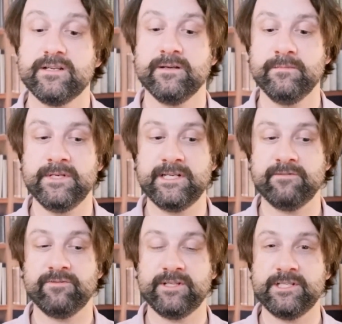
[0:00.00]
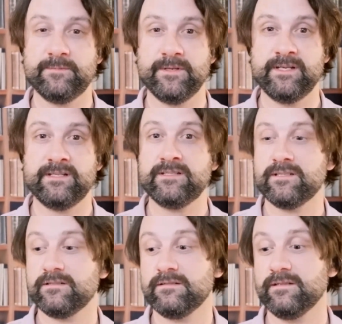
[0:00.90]
Immediate release beads,
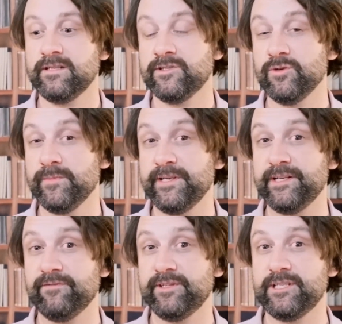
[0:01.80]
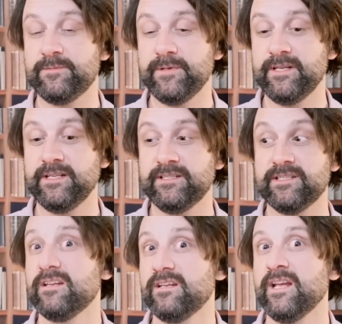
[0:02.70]
intermediate release
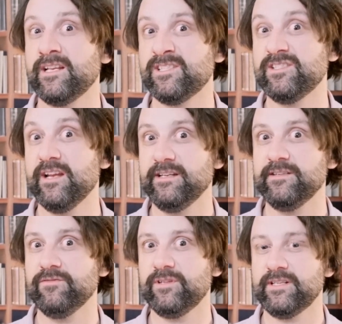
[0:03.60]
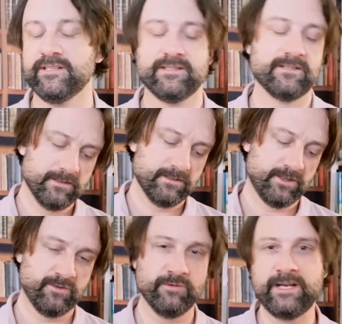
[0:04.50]
beads, extended release.
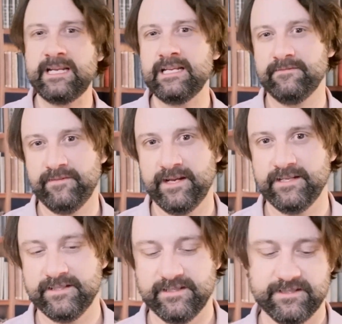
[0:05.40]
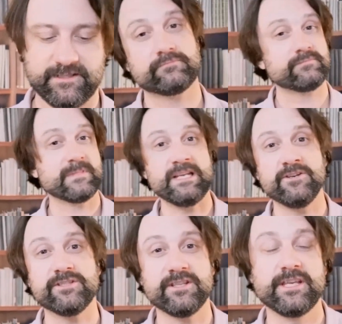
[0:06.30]
3 phases.
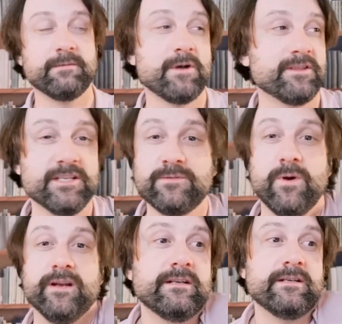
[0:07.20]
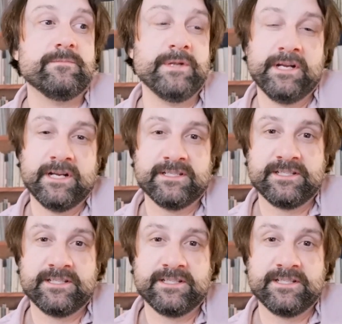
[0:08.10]
Here's the thing about this one. Because it's